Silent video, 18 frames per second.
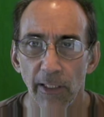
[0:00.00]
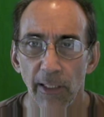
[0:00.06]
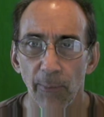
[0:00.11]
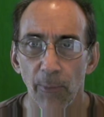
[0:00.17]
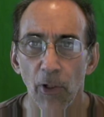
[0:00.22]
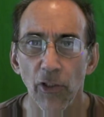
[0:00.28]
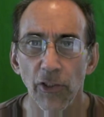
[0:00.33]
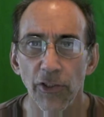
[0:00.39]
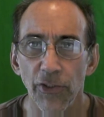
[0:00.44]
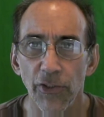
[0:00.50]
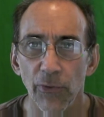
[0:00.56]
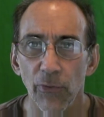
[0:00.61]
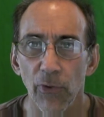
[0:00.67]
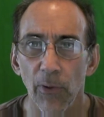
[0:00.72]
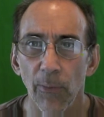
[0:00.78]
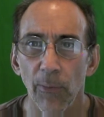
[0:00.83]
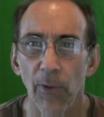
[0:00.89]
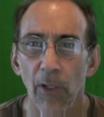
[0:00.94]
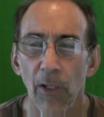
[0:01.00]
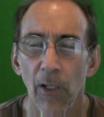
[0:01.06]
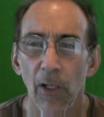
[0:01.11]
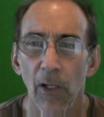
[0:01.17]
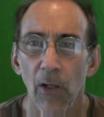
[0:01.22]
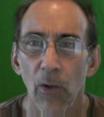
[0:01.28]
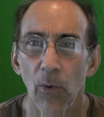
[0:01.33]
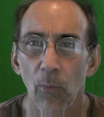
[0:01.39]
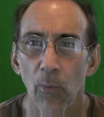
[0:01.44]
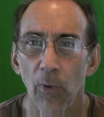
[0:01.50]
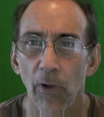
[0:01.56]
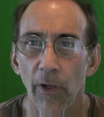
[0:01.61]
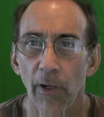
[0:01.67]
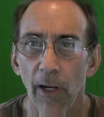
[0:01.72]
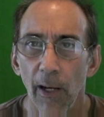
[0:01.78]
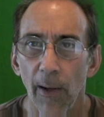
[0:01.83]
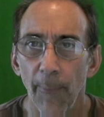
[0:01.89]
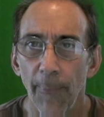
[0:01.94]
emergency room
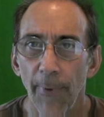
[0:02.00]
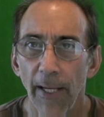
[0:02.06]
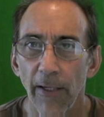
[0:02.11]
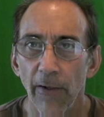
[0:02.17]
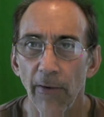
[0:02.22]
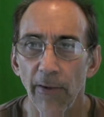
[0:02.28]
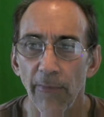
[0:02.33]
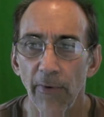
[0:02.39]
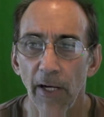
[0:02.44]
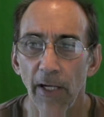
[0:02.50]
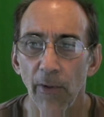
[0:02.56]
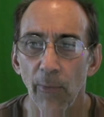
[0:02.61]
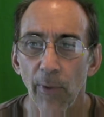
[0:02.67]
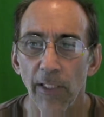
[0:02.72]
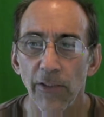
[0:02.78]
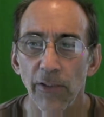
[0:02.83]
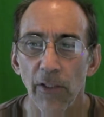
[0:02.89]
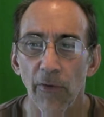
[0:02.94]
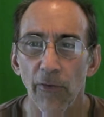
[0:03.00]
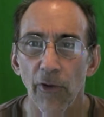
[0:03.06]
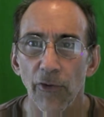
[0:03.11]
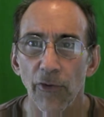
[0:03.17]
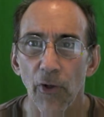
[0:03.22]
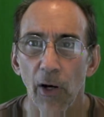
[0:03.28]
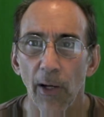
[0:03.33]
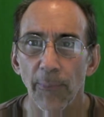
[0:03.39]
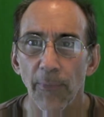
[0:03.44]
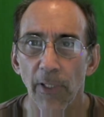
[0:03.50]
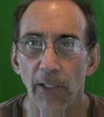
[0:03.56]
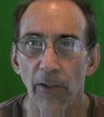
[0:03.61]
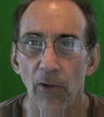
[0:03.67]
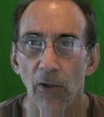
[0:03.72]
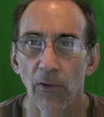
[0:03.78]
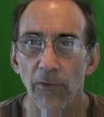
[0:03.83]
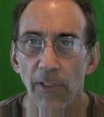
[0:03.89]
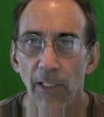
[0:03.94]
where a better evaluation of those optic
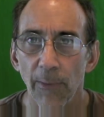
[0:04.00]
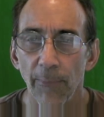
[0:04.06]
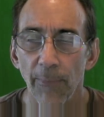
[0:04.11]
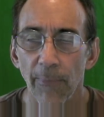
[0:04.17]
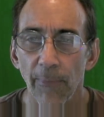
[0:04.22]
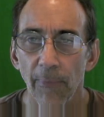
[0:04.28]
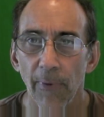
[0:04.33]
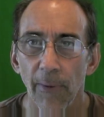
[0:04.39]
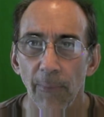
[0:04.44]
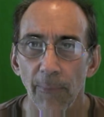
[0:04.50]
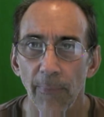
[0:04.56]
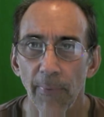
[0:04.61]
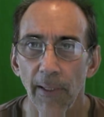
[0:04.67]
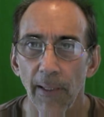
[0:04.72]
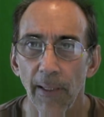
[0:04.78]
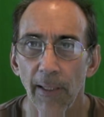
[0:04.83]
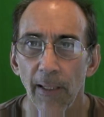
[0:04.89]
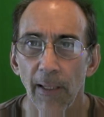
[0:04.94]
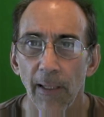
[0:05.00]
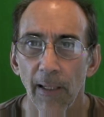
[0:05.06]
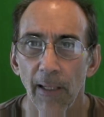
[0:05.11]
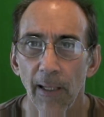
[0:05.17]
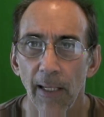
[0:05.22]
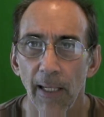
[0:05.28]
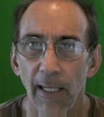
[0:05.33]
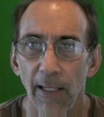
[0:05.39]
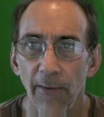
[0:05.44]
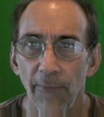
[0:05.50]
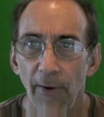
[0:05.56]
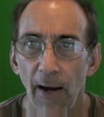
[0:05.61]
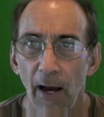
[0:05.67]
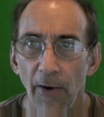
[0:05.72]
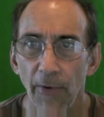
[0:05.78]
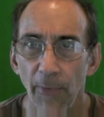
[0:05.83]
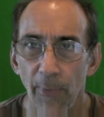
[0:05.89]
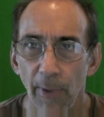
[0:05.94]
nerves can be
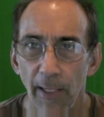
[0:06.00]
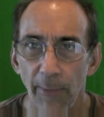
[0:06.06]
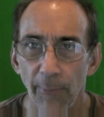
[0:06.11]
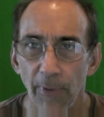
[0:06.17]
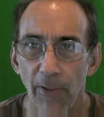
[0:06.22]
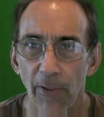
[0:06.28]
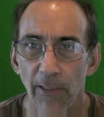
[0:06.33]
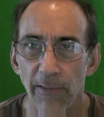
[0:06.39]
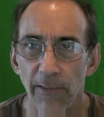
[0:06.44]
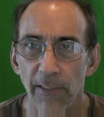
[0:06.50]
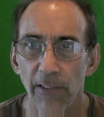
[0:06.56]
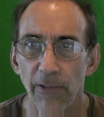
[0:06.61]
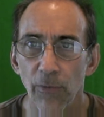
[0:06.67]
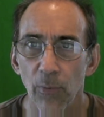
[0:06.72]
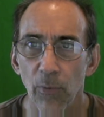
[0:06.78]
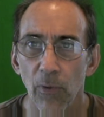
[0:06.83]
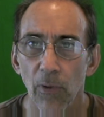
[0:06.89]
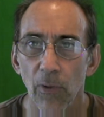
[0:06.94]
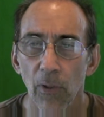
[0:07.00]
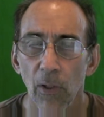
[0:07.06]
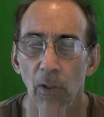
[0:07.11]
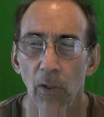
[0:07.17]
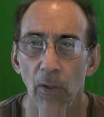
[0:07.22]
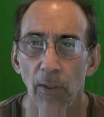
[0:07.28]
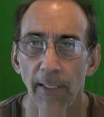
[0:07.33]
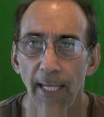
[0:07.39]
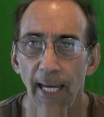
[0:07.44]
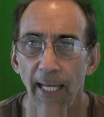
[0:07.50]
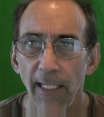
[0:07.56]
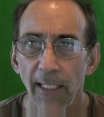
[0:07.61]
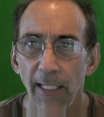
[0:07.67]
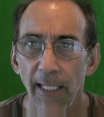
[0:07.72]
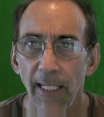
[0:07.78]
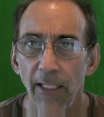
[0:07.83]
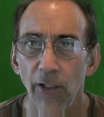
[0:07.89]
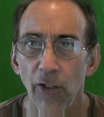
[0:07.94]
evaluated, because this can
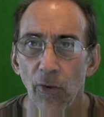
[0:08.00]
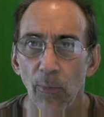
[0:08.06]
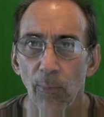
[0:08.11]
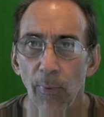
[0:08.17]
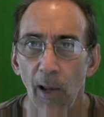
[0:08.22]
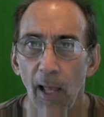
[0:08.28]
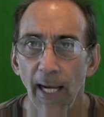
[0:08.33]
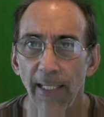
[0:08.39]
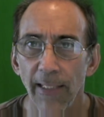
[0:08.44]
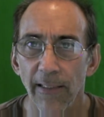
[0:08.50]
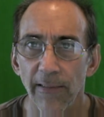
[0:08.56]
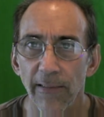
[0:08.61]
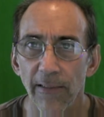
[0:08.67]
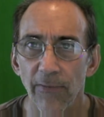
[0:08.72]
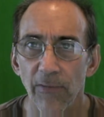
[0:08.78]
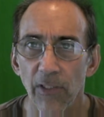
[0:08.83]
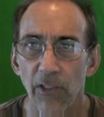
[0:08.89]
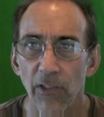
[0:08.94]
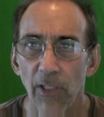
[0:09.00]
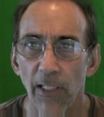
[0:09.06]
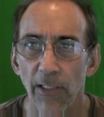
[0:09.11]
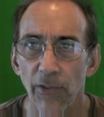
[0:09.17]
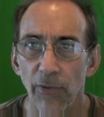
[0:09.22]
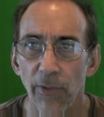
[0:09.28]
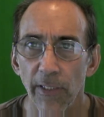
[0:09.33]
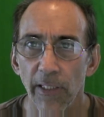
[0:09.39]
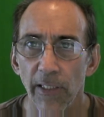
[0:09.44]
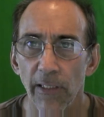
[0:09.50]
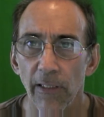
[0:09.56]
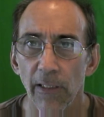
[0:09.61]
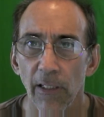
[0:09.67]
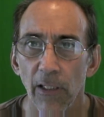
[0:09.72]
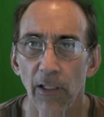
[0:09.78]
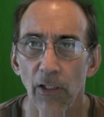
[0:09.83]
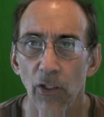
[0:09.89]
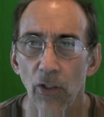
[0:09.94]
lead to blindness if it's not treated
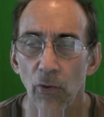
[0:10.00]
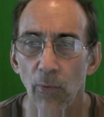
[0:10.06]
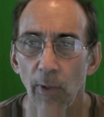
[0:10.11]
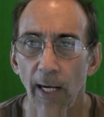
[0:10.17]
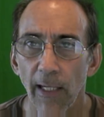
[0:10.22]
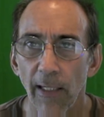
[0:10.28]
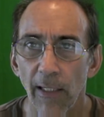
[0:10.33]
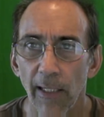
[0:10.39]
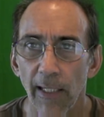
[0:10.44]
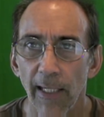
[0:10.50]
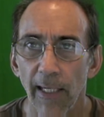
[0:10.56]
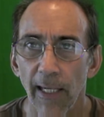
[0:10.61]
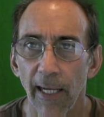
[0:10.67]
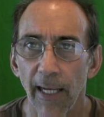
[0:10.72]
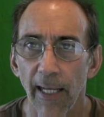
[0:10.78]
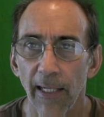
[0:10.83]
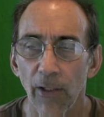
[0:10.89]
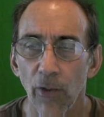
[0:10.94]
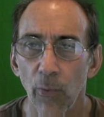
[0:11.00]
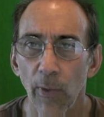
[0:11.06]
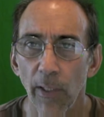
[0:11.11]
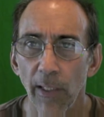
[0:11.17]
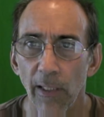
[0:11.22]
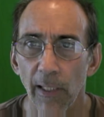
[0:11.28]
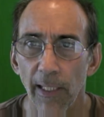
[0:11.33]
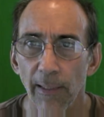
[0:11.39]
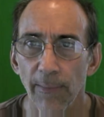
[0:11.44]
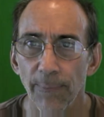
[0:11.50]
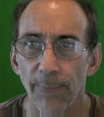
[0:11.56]
correctly and quickly.